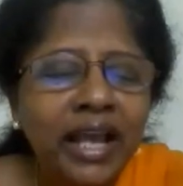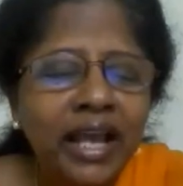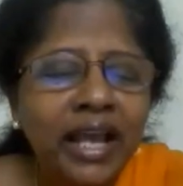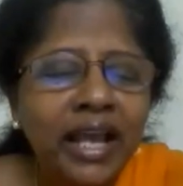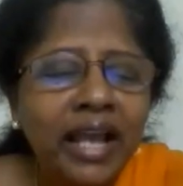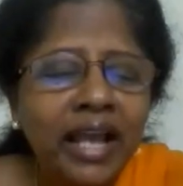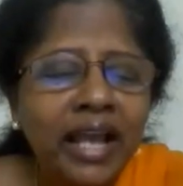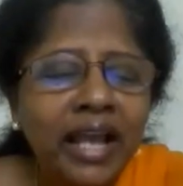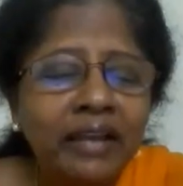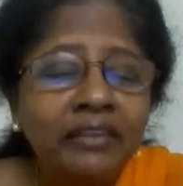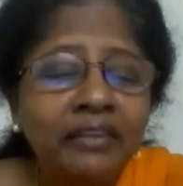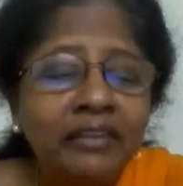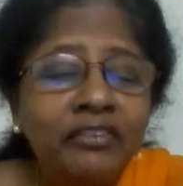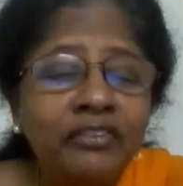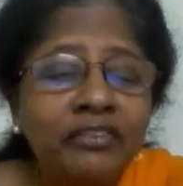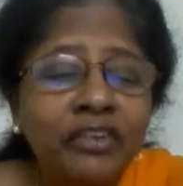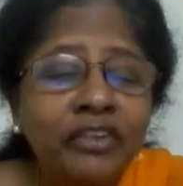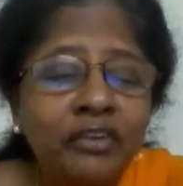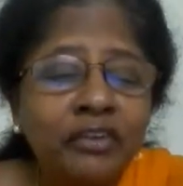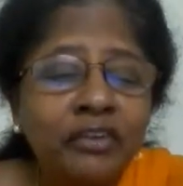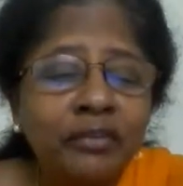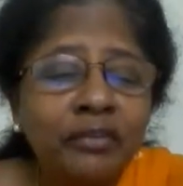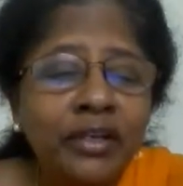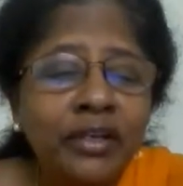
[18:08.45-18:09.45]
And it's
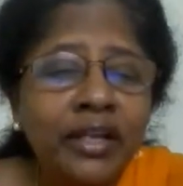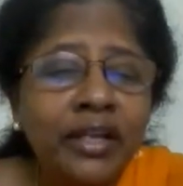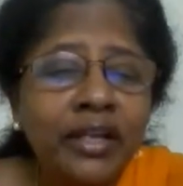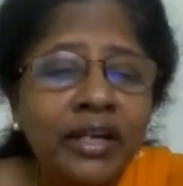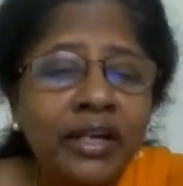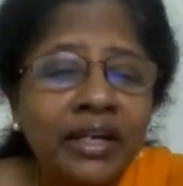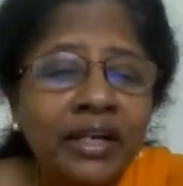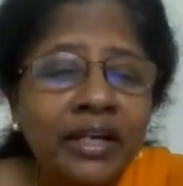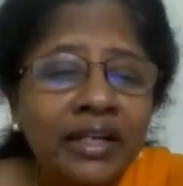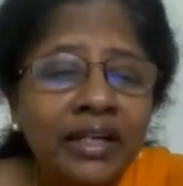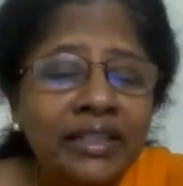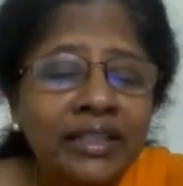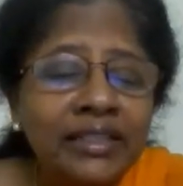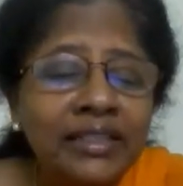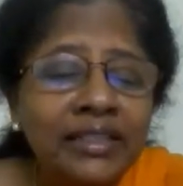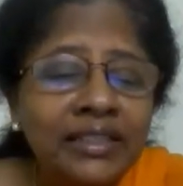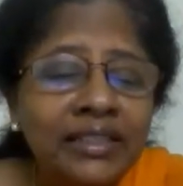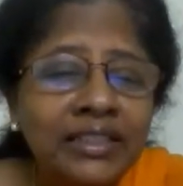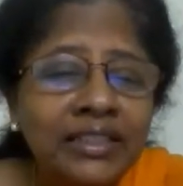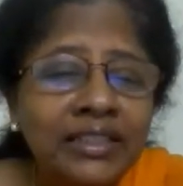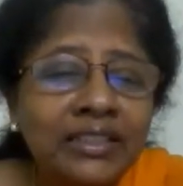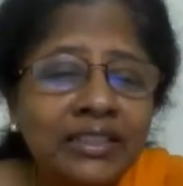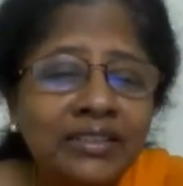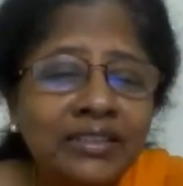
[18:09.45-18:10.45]
given here,
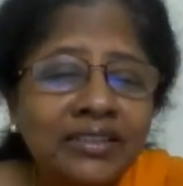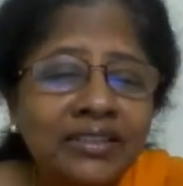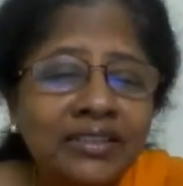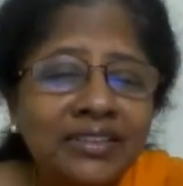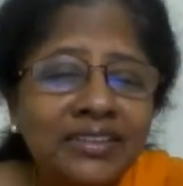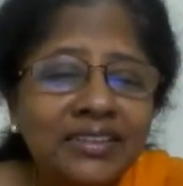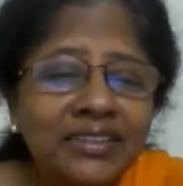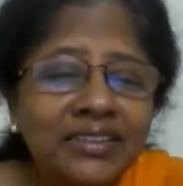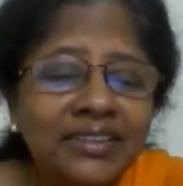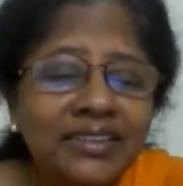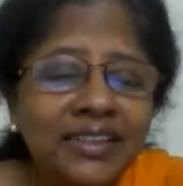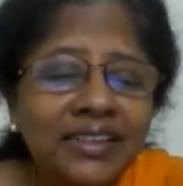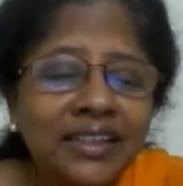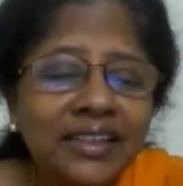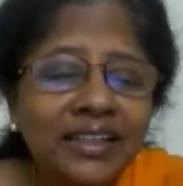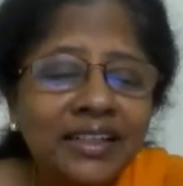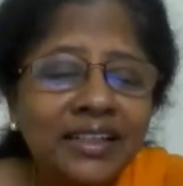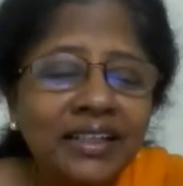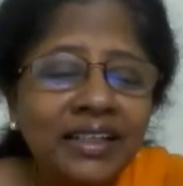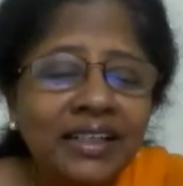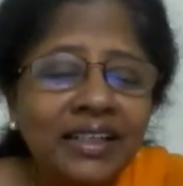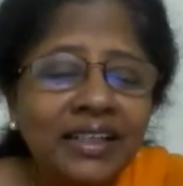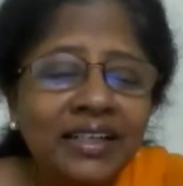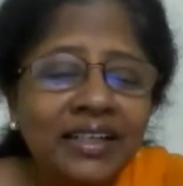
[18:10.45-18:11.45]
ist,
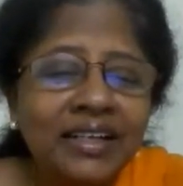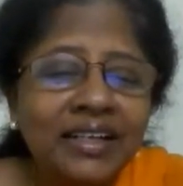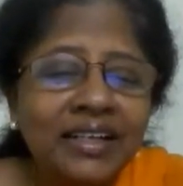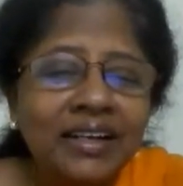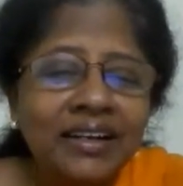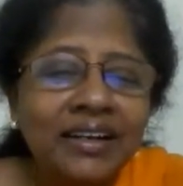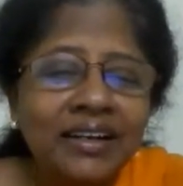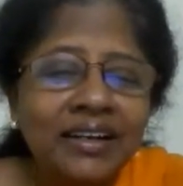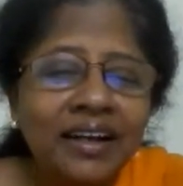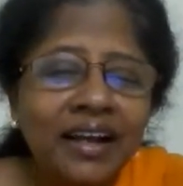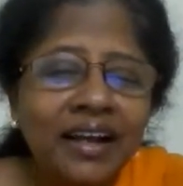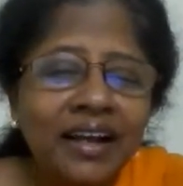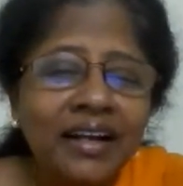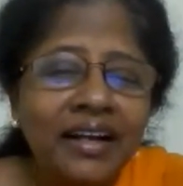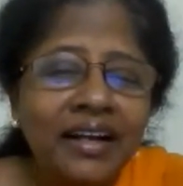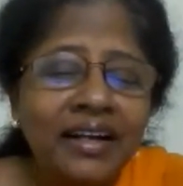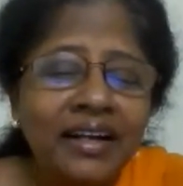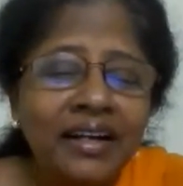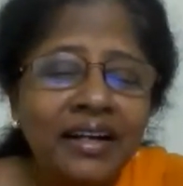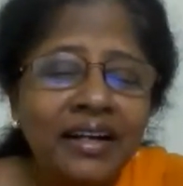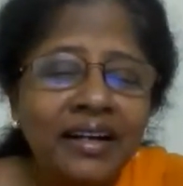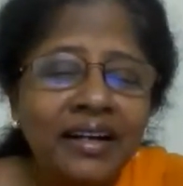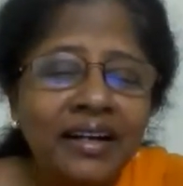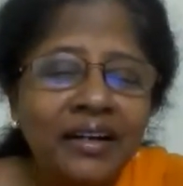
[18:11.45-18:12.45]
ink,
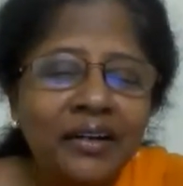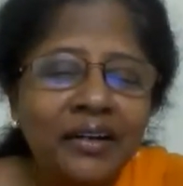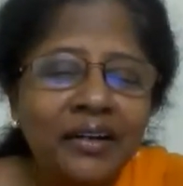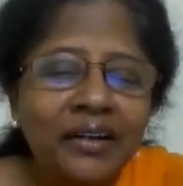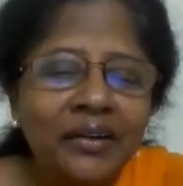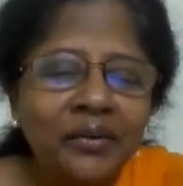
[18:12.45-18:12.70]
ind.